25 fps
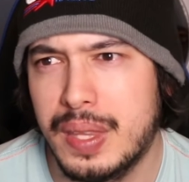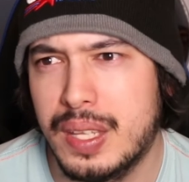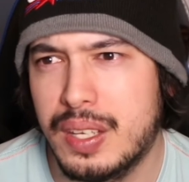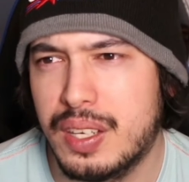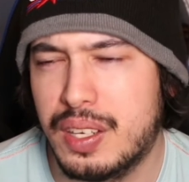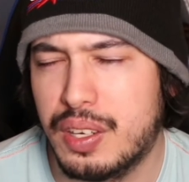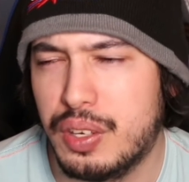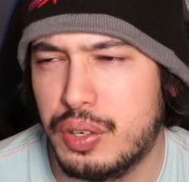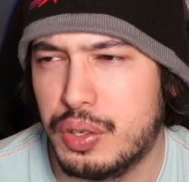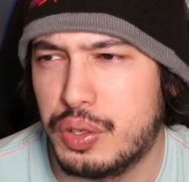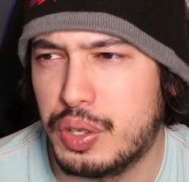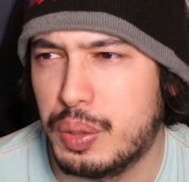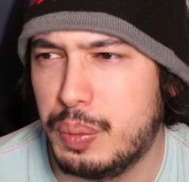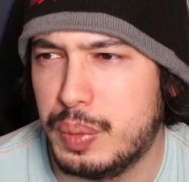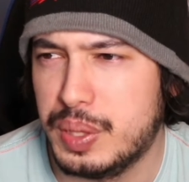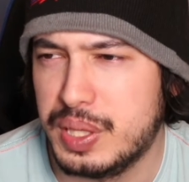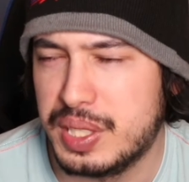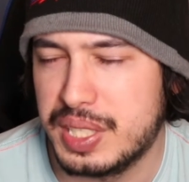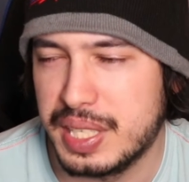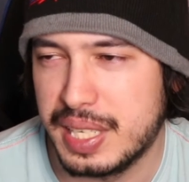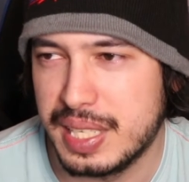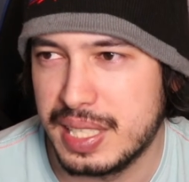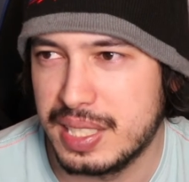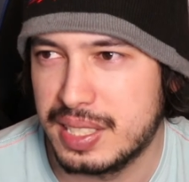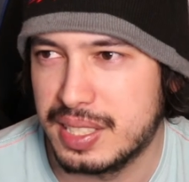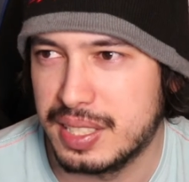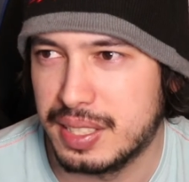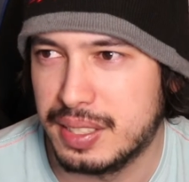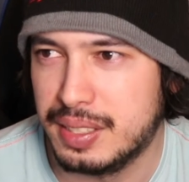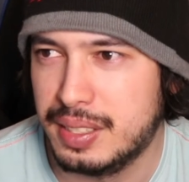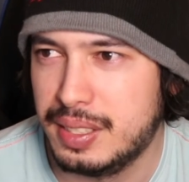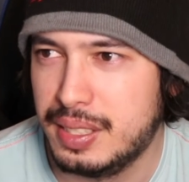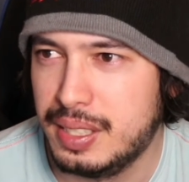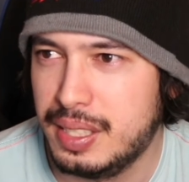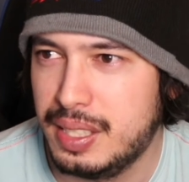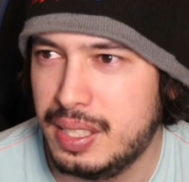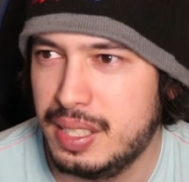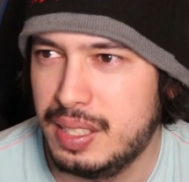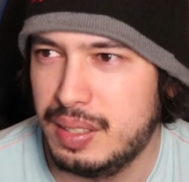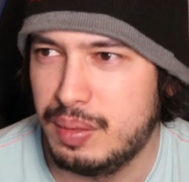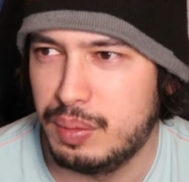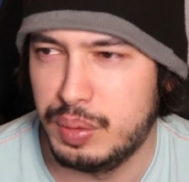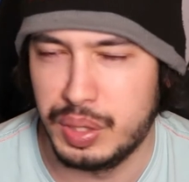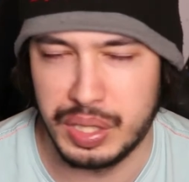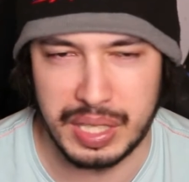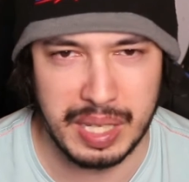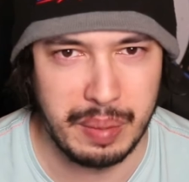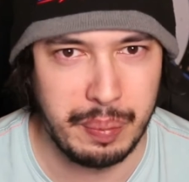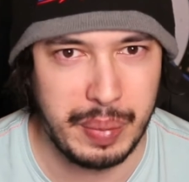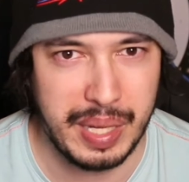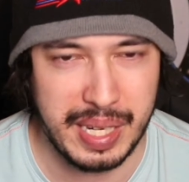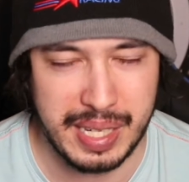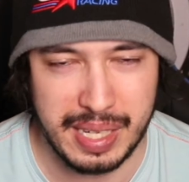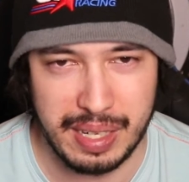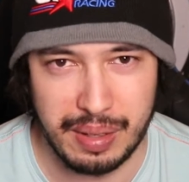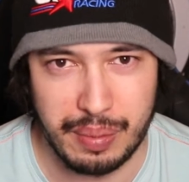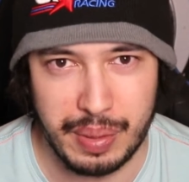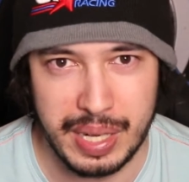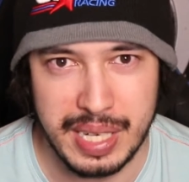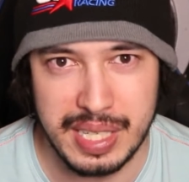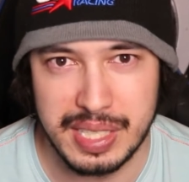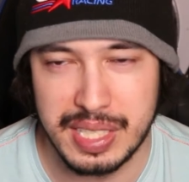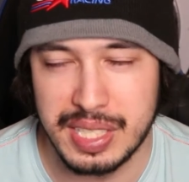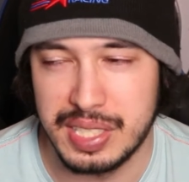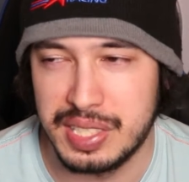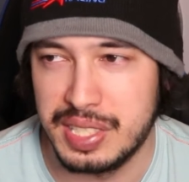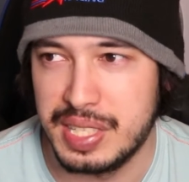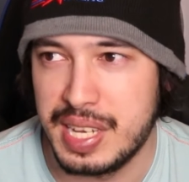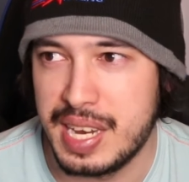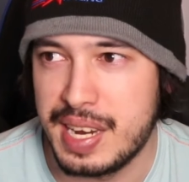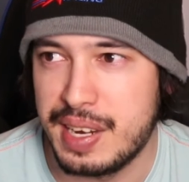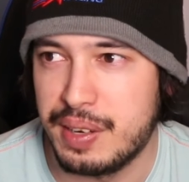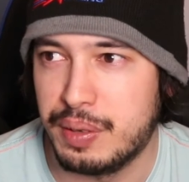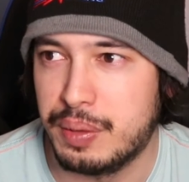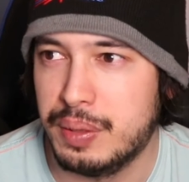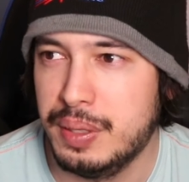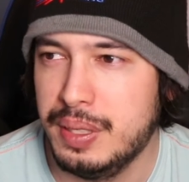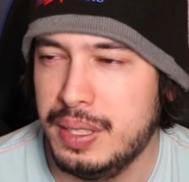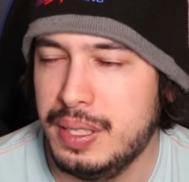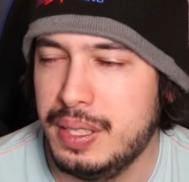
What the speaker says: co-commentator. Looking back at races now.